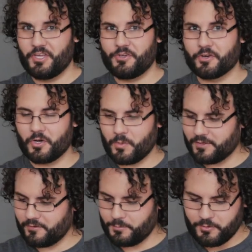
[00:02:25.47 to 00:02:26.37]
You're gonna
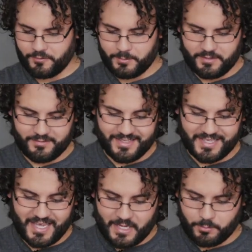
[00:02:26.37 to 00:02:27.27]
want some USB-C
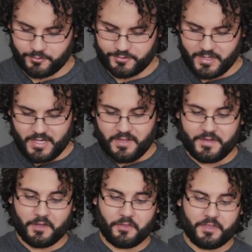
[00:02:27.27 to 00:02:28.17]
cables.
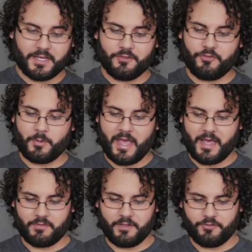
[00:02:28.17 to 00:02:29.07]
The other thing is you
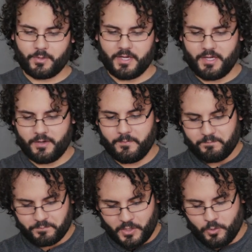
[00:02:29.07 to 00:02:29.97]
have this right here,
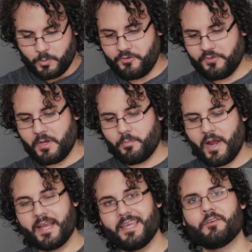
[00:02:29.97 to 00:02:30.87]
which is a
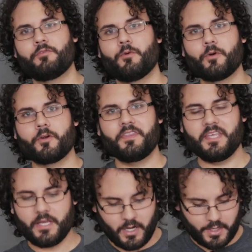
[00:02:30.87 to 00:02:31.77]
bracket for
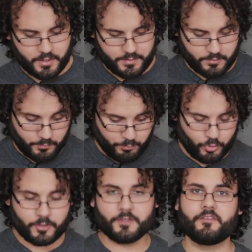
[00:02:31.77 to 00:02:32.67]
the, uh, the
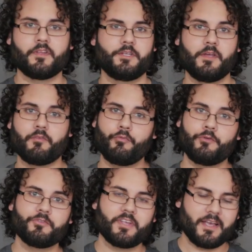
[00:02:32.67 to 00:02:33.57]
ports. You have a
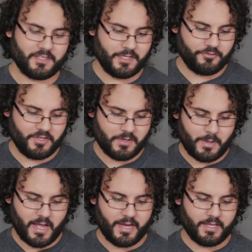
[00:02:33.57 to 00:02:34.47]
full-size
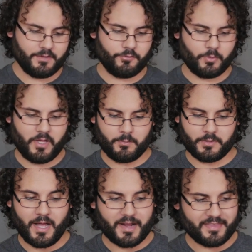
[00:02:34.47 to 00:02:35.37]
HDMI, and this will help
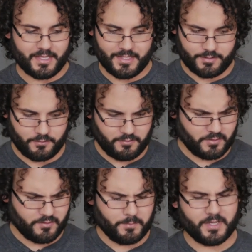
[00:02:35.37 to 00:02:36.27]
lock that in. So this
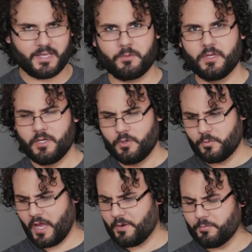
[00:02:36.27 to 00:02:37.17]
is something that
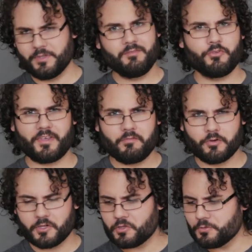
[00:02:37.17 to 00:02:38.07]
what I don't believe was
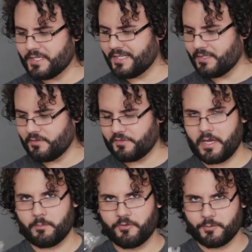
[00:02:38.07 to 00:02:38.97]
ever included in these
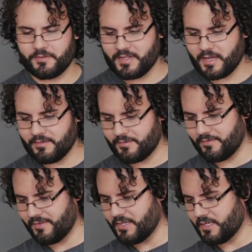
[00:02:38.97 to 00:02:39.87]
cameras. So it's nice to
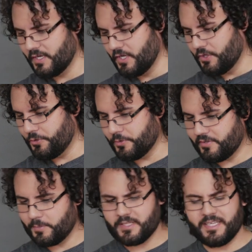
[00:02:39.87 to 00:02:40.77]
see it. You would
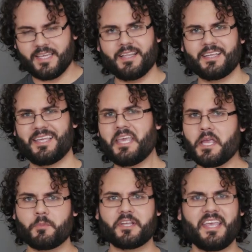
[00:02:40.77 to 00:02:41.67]
typically get like a
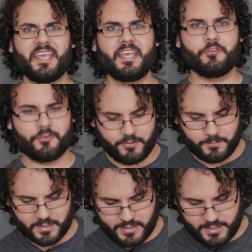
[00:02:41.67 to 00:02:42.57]
camera cage or
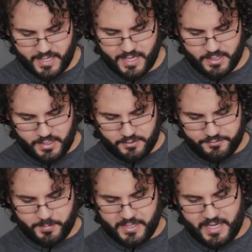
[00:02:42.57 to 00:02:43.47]
something like that
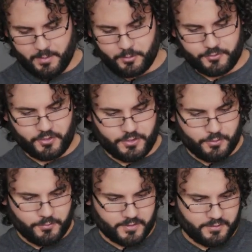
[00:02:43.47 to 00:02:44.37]
to be able to
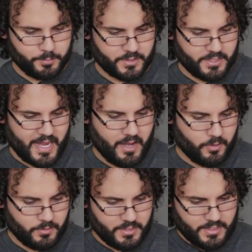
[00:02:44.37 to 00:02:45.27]
use this, but
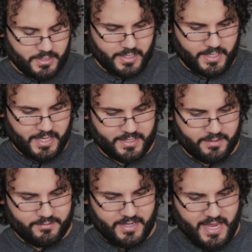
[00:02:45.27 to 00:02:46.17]
now uh, I
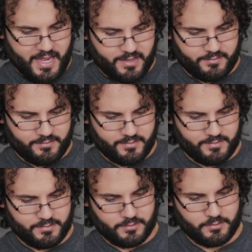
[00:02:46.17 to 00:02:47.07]
guess it has
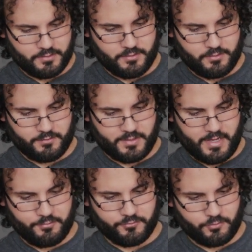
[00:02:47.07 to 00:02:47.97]
does it
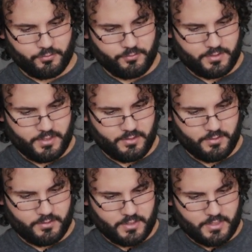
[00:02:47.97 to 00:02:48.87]
have screws in here?